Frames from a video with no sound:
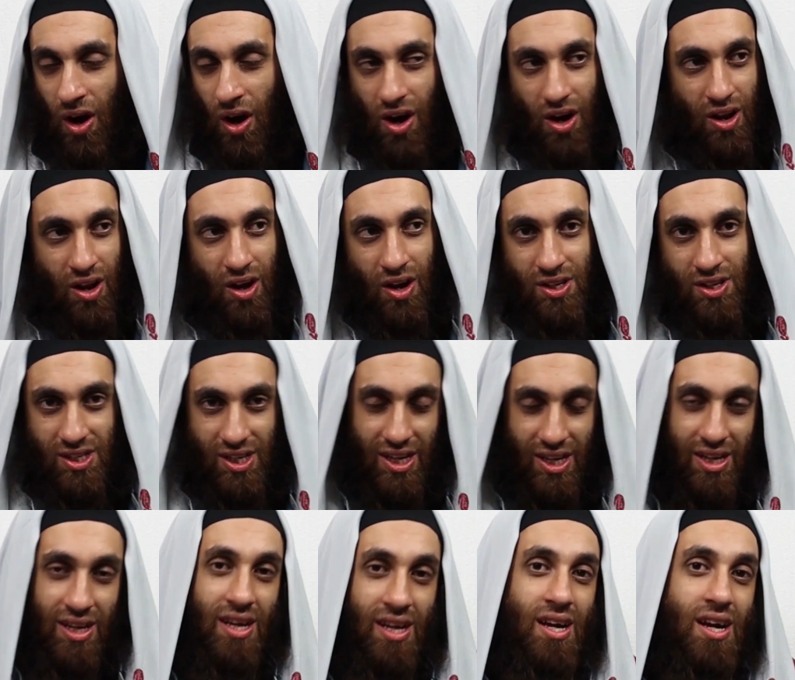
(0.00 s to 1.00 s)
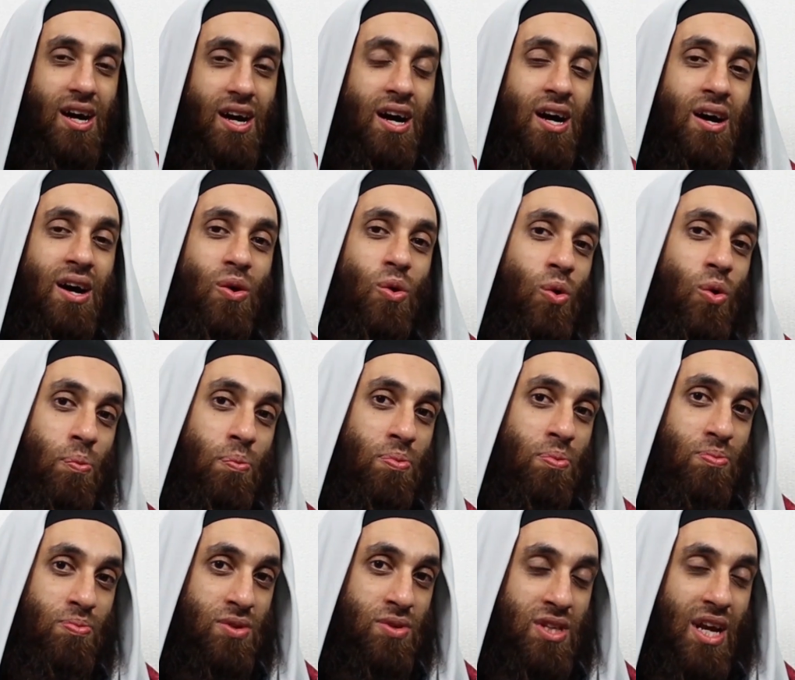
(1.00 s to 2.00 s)
highlighting or
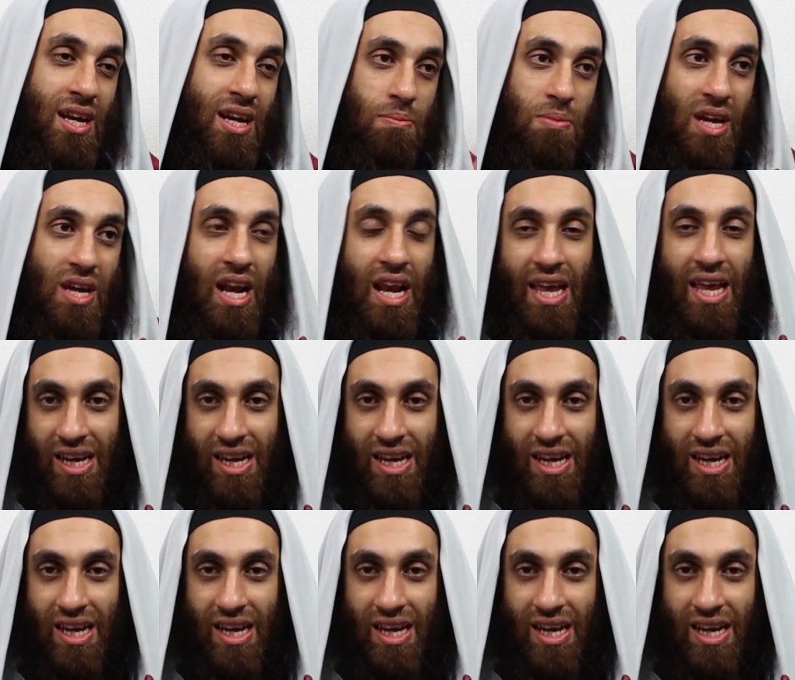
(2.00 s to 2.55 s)
sending me a